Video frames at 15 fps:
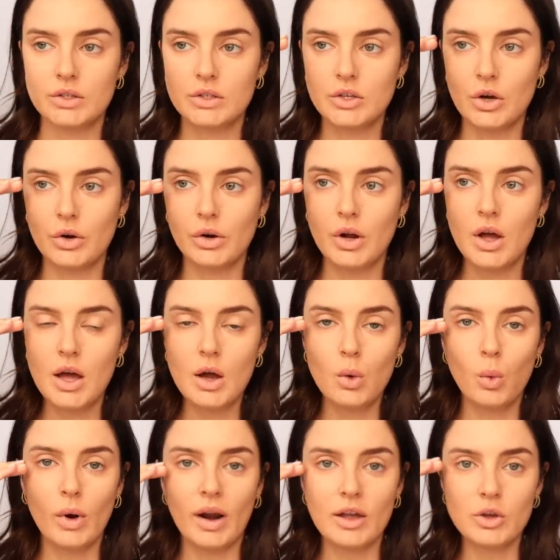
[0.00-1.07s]
So
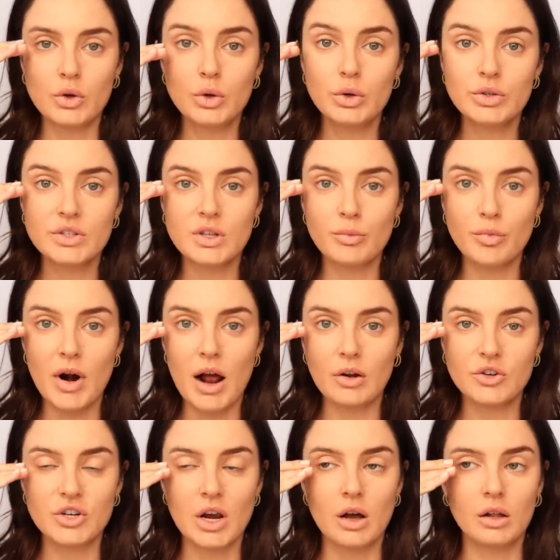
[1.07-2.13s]
when I use the brow
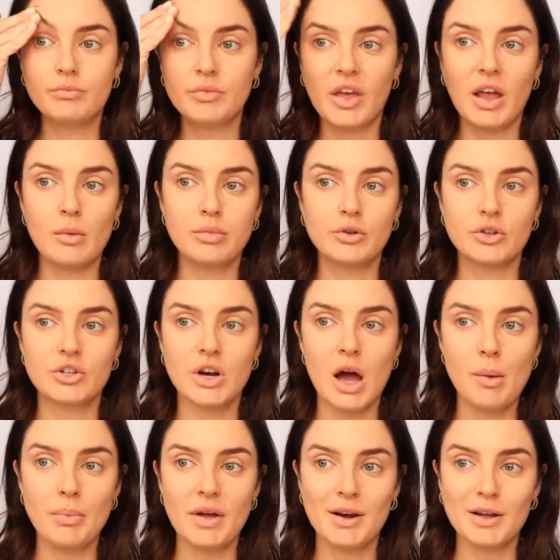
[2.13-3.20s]
gel, they get pushed
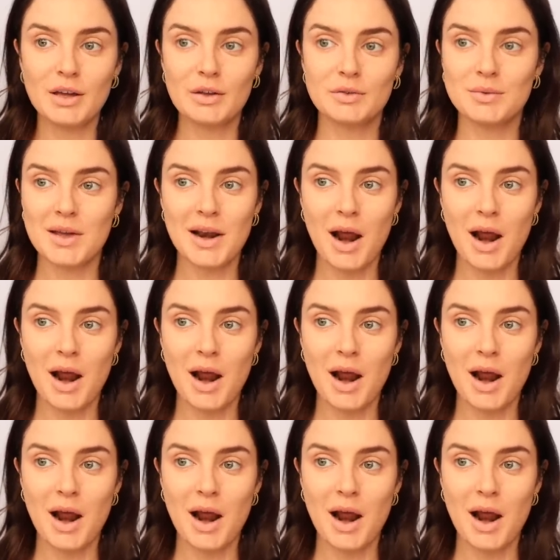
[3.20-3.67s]
up and it gives me